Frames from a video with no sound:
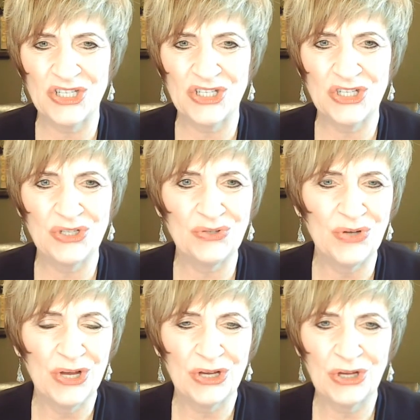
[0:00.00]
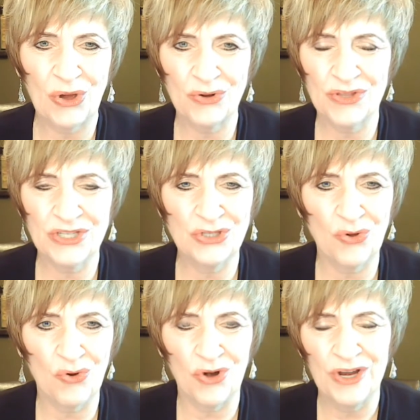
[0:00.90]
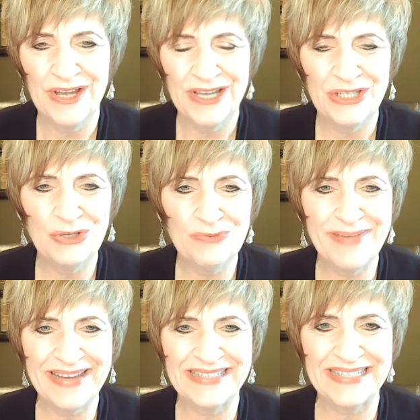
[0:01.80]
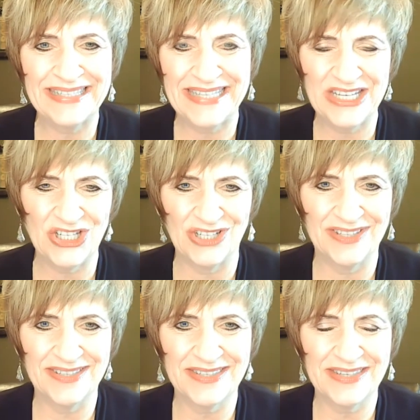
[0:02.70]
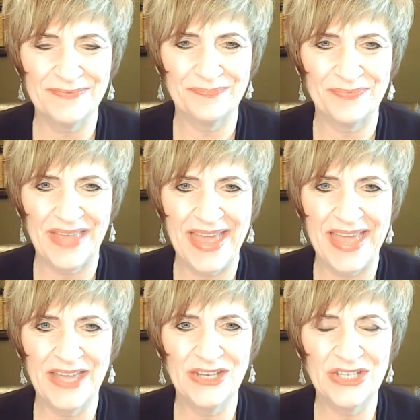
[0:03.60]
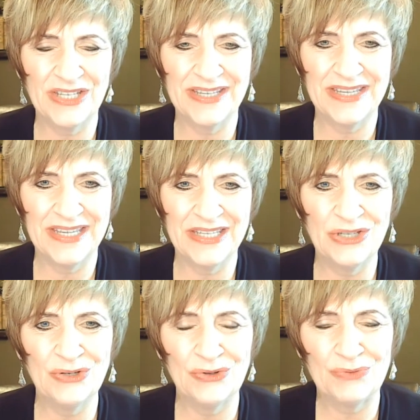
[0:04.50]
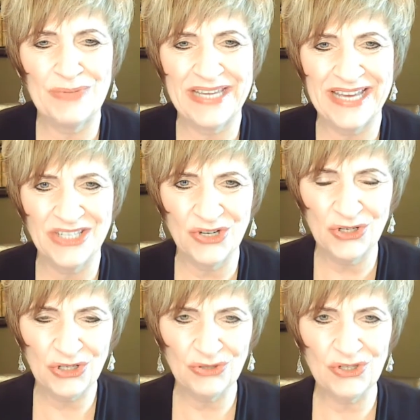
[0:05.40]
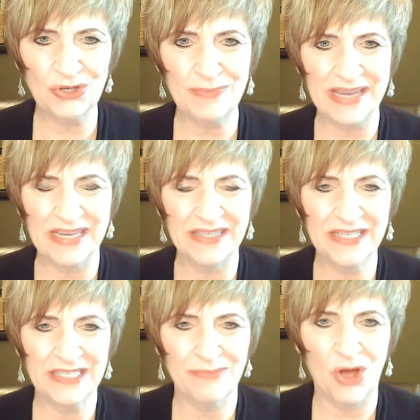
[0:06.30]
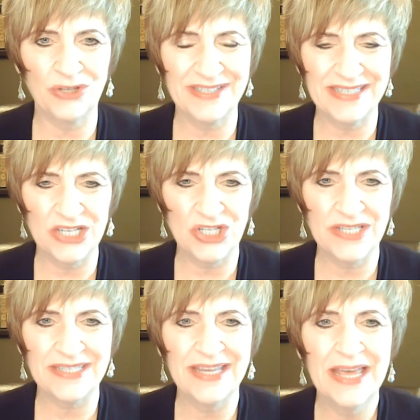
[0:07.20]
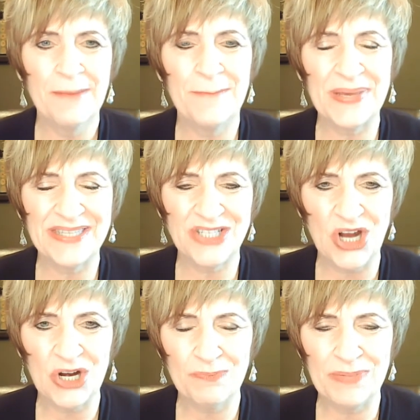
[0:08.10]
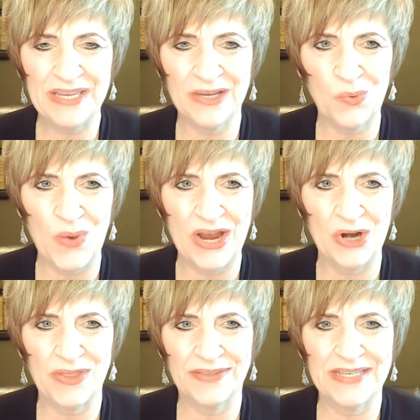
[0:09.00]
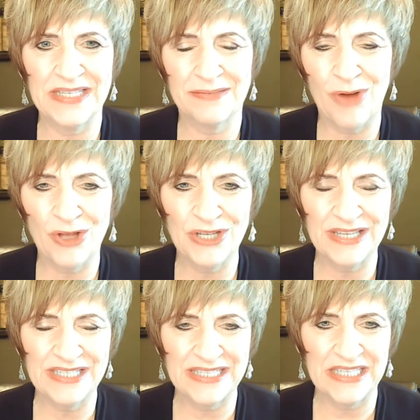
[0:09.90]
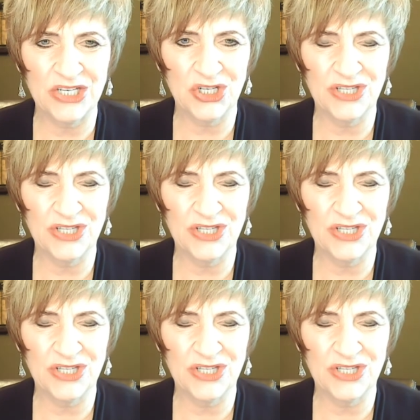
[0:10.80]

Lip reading: to go to the store. You make decisions, and because you're used to making these small decisions, but start being aware that these small decisions